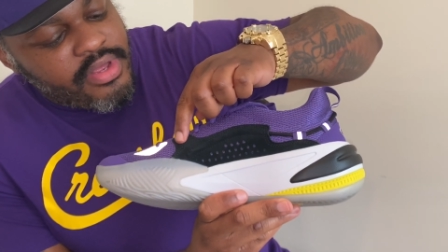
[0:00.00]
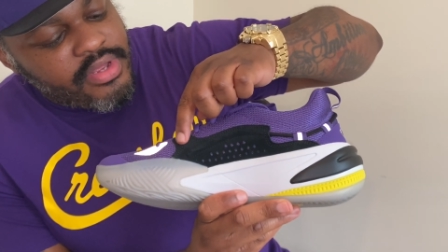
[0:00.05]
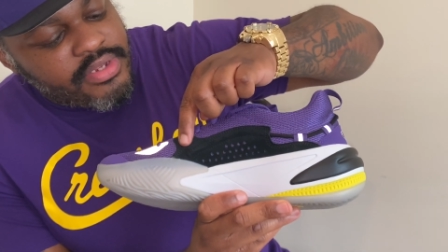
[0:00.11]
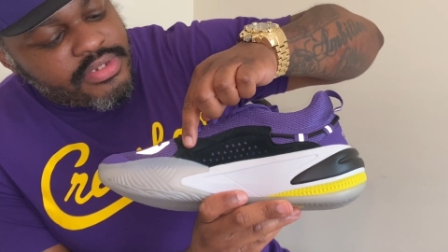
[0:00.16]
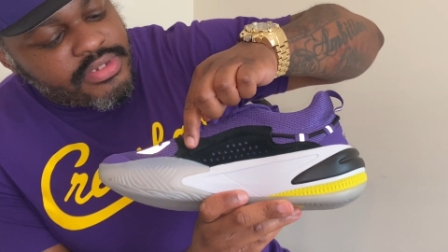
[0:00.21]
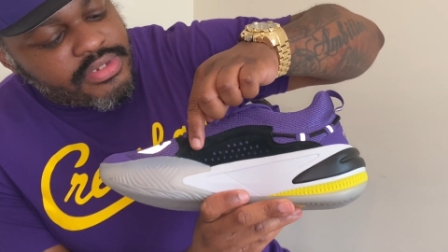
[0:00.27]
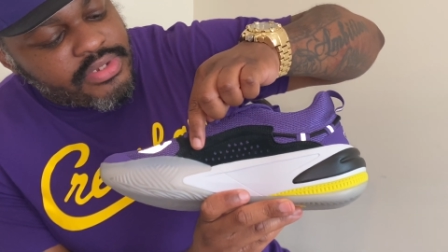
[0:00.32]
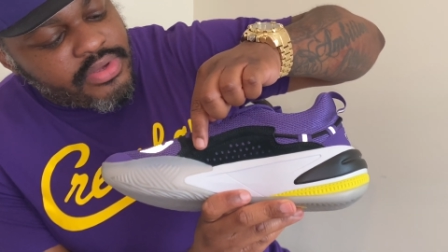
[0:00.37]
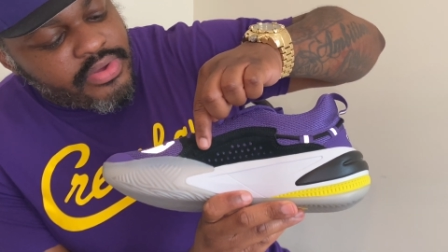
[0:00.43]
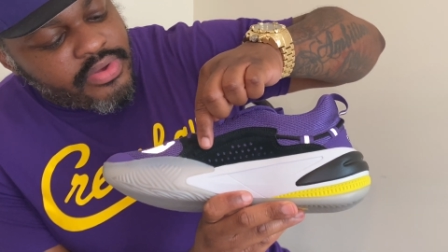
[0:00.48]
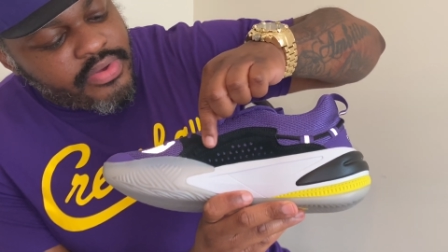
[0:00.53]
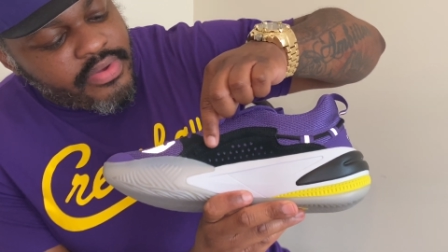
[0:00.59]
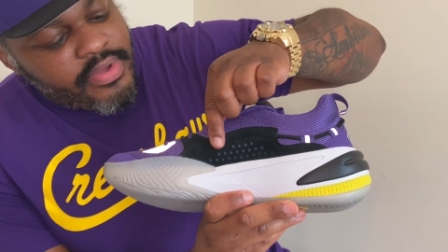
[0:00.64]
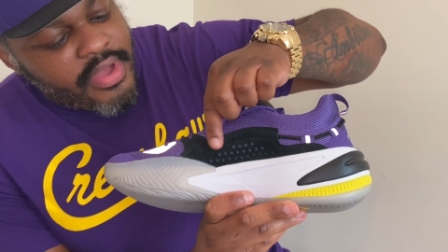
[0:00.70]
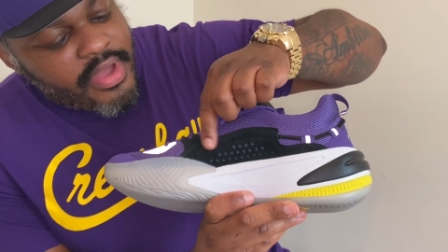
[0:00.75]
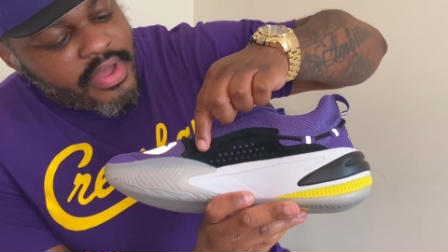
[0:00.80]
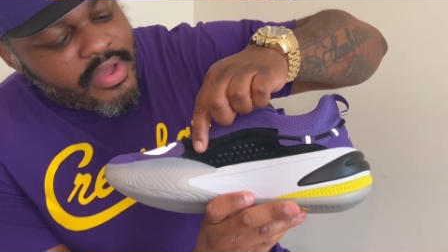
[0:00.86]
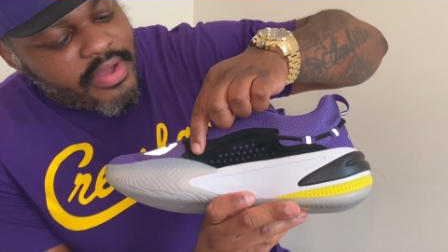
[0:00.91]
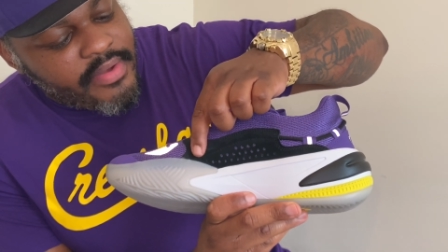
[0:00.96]
So
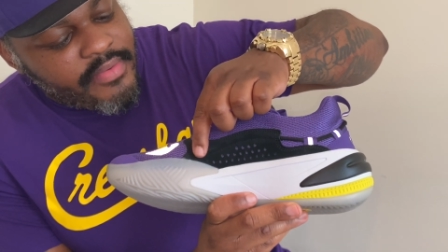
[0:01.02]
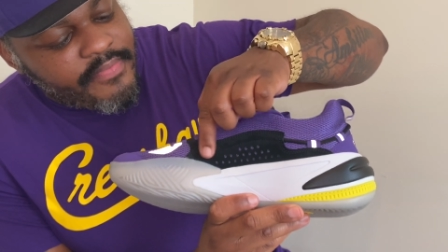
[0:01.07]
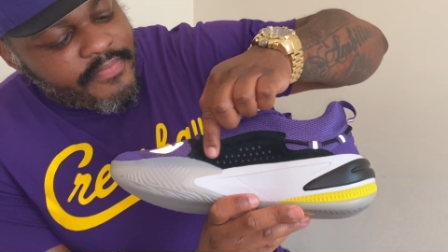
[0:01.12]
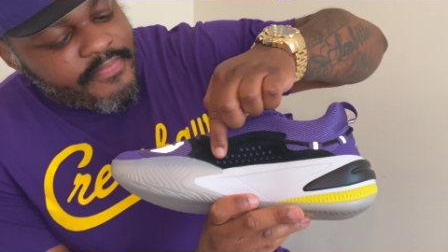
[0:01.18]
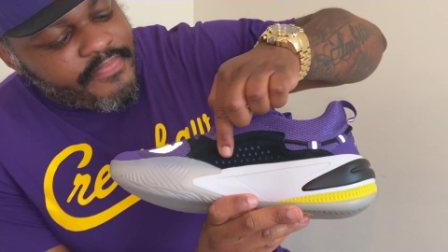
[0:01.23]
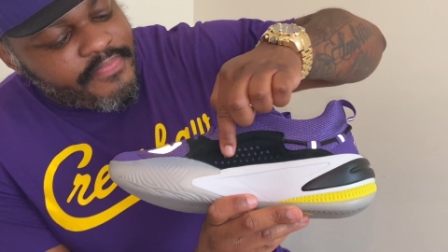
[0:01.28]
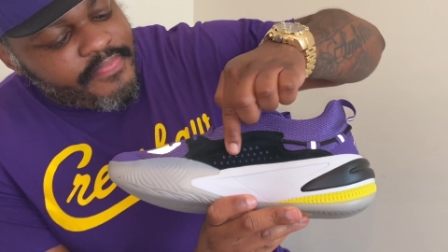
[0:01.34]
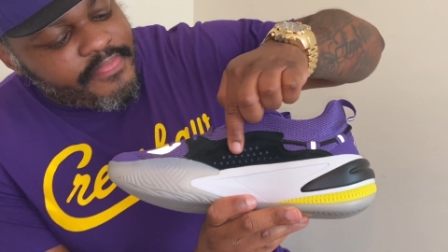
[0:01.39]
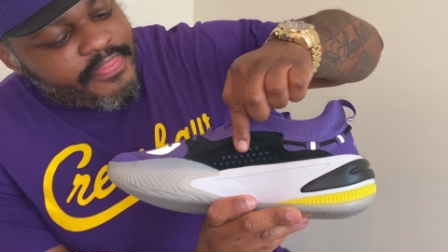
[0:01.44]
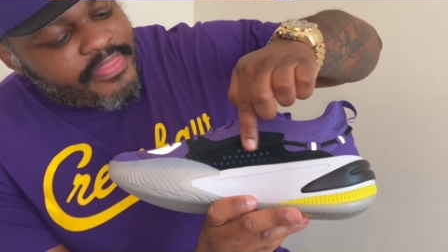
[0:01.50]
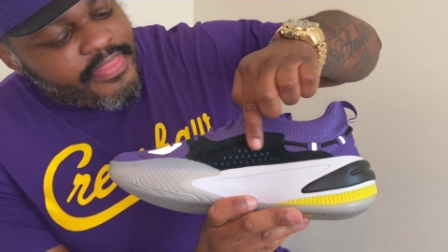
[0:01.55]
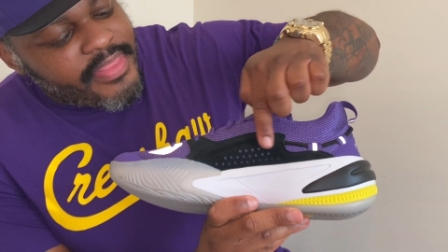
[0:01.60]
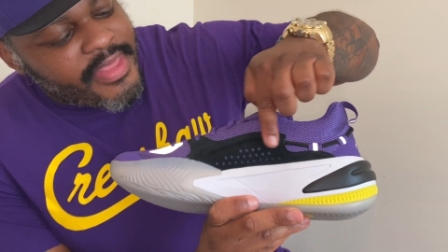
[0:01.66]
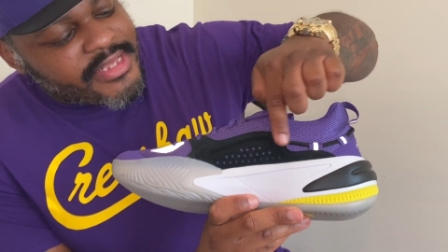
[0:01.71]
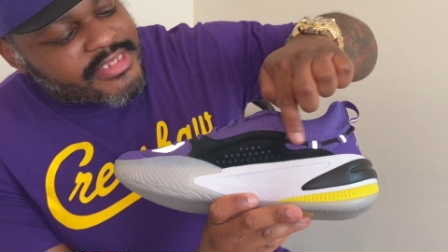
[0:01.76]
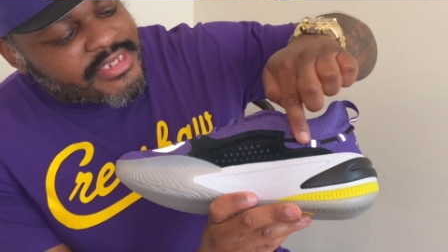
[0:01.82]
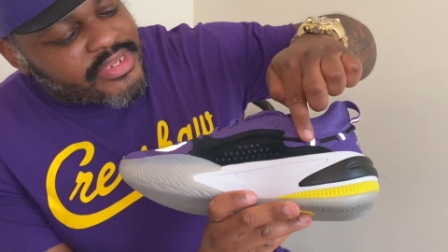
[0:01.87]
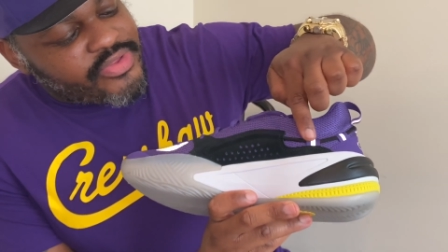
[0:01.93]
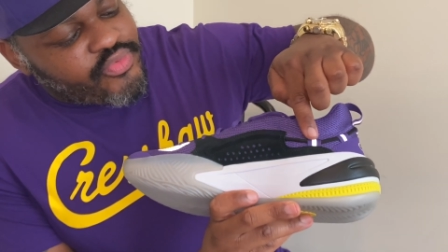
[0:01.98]
um,
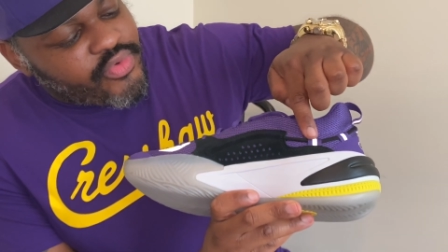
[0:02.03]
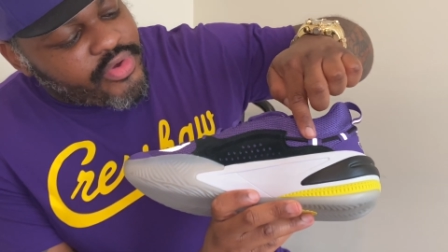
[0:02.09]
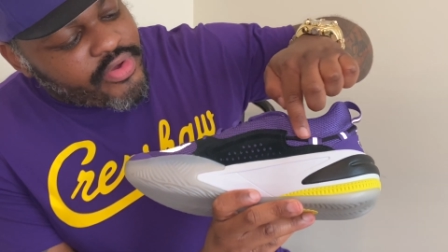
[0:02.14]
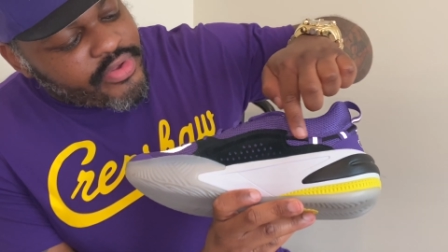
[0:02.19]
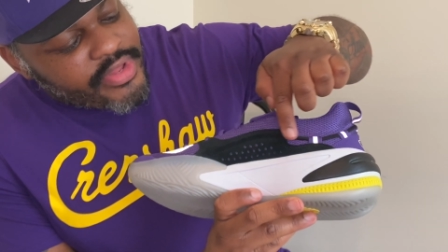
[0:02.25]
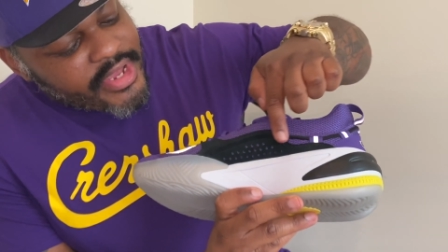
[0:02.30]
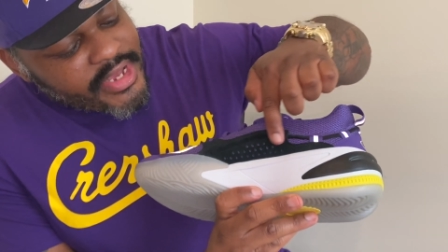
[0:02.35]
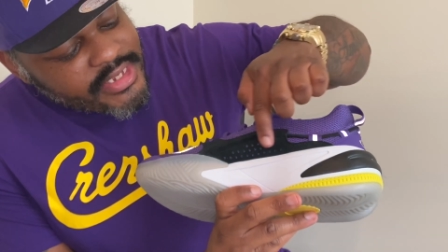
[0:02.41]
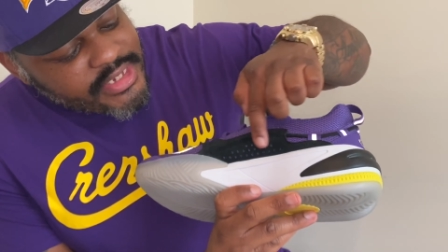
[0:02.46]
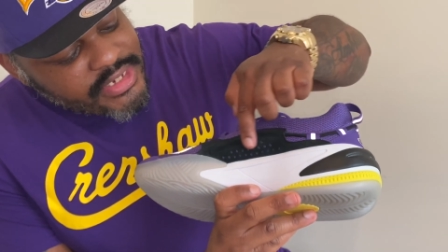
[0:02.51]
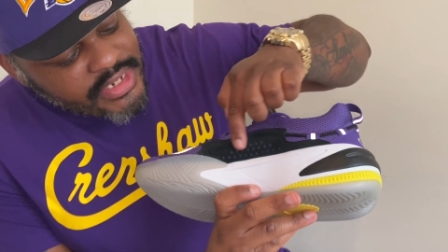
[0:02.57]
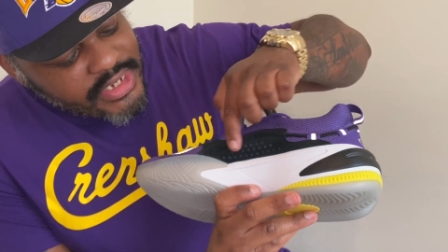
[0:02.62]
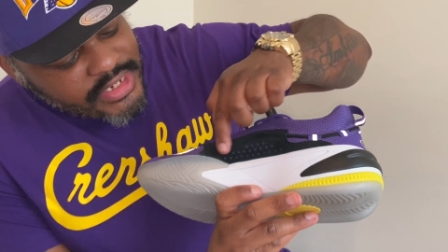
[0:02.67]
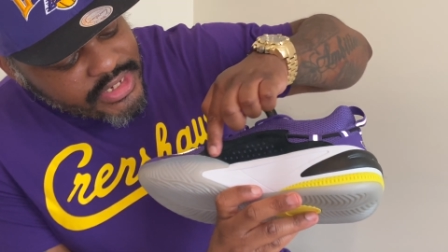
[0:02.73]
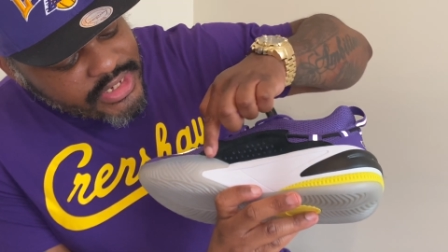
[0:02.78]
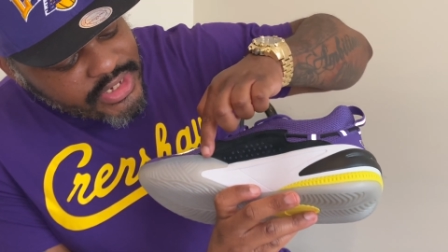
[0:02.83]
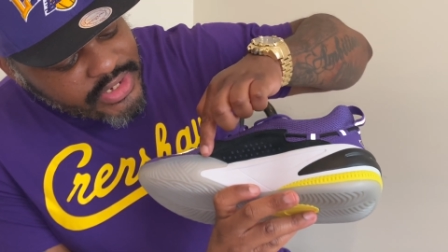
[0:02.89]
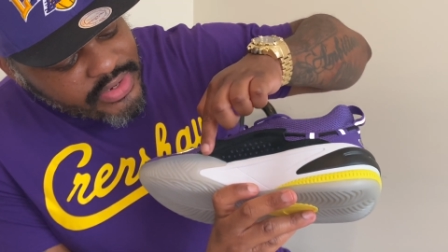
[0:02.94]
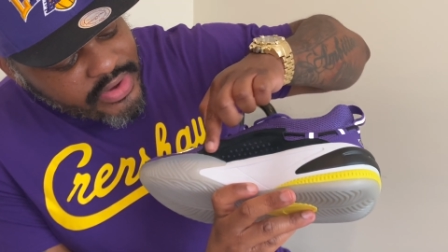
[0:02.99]
that's a real nice
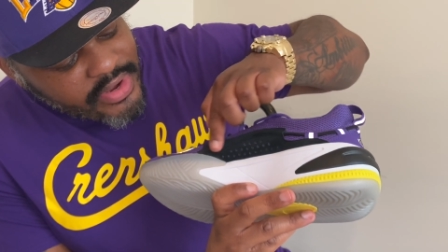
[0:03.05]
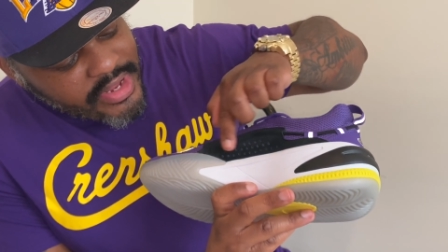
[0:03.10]
touch here.